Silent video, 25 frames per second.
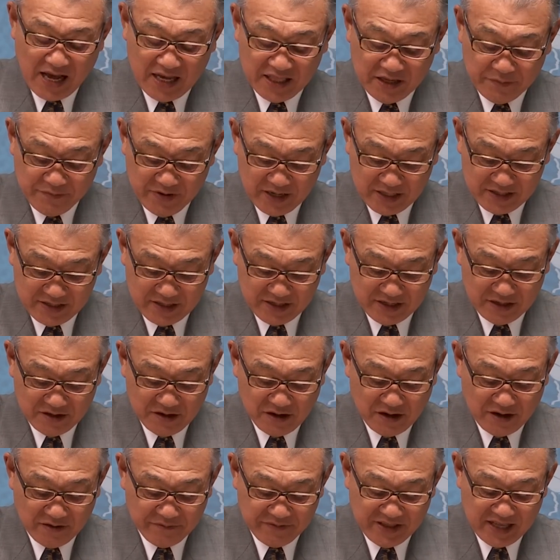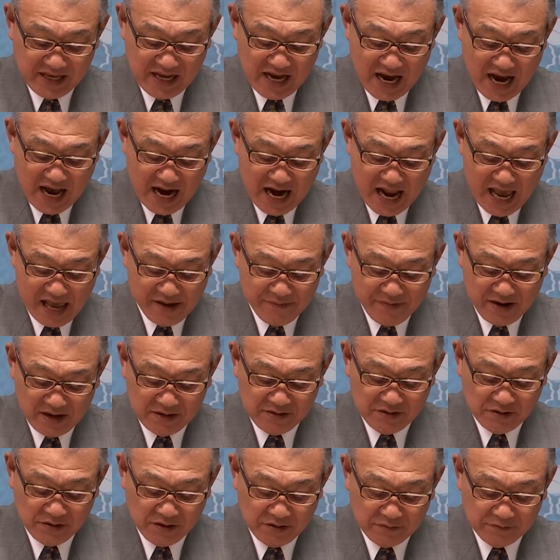anniversary of the
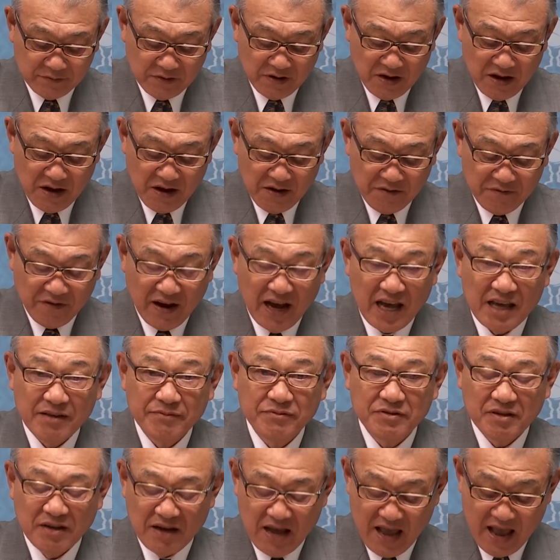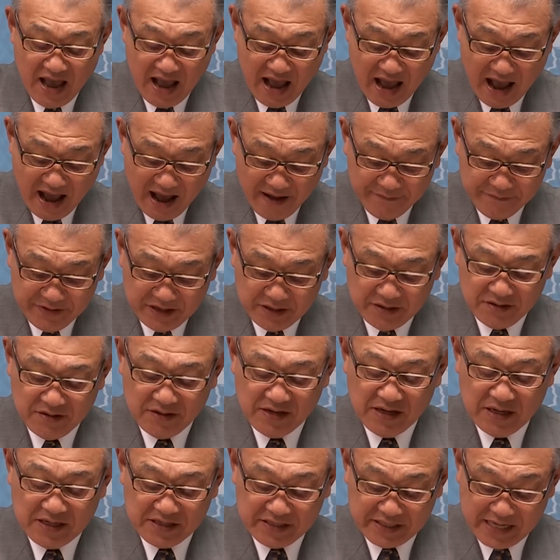arrival of 5 avid
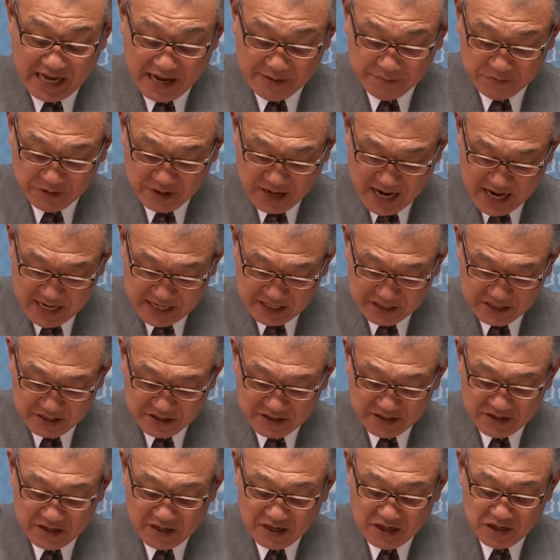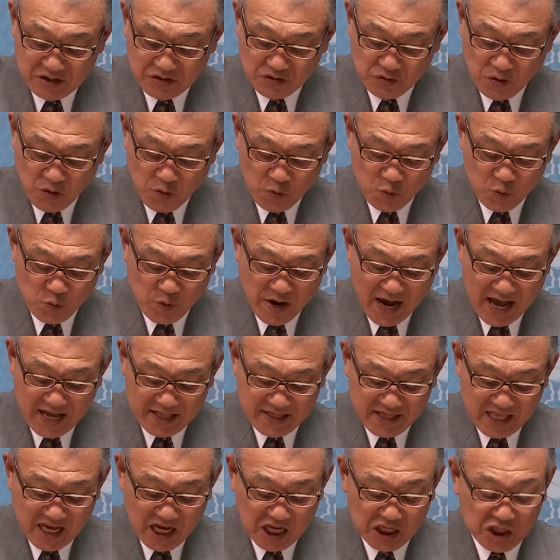samurais known as
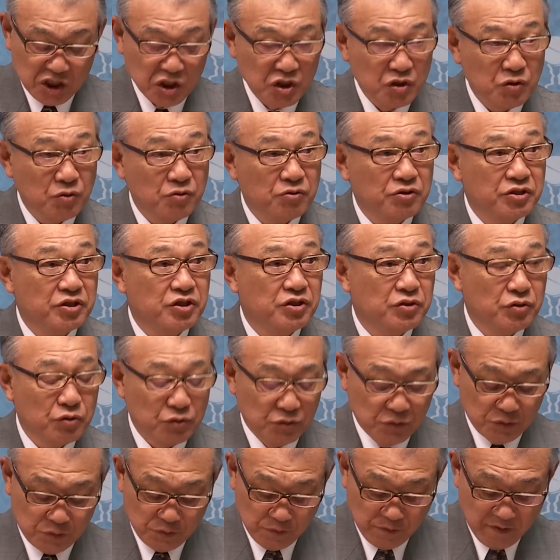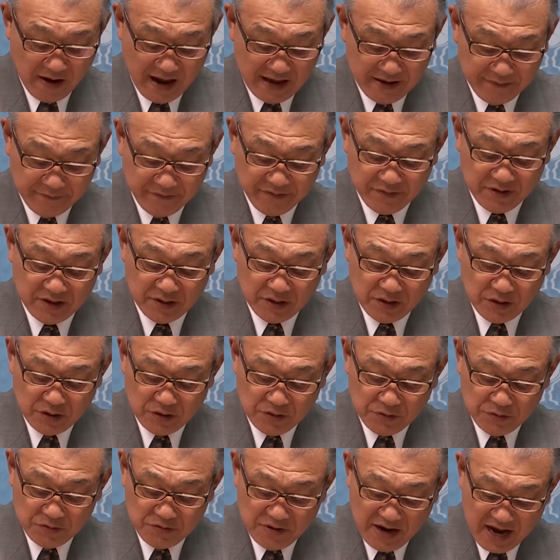the Choshu 5,
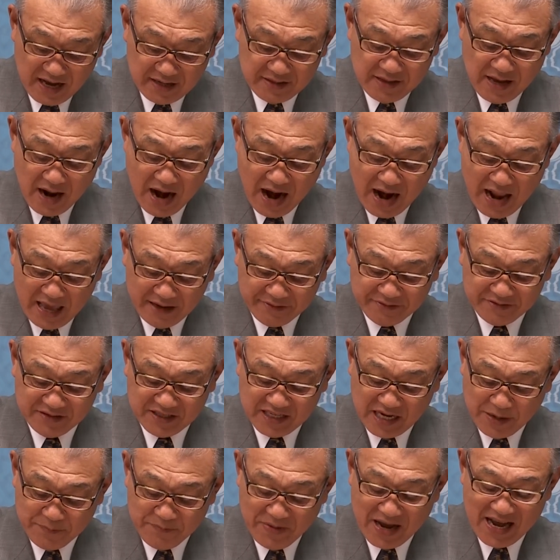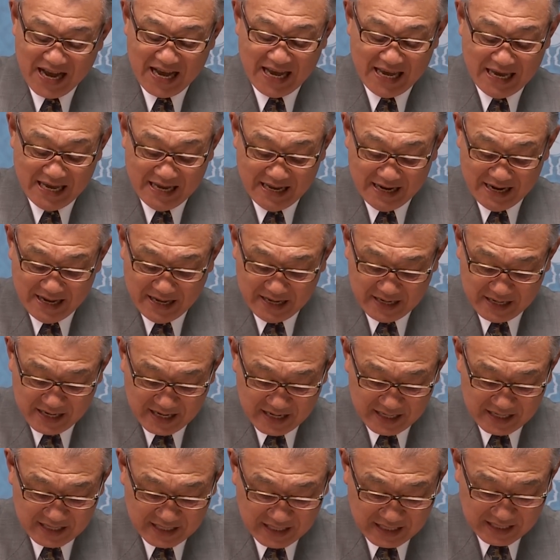who had left Japan
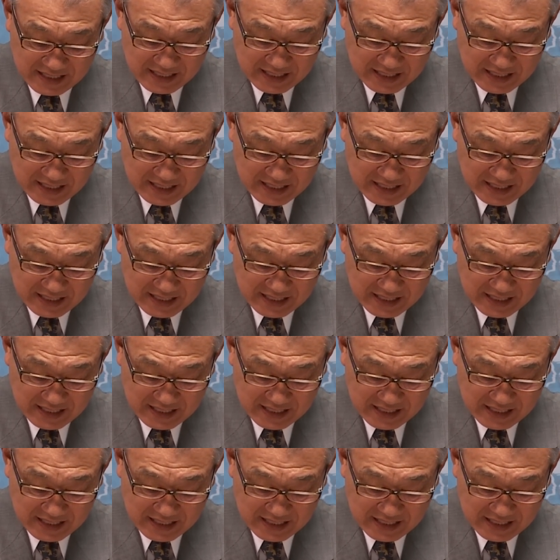illegally,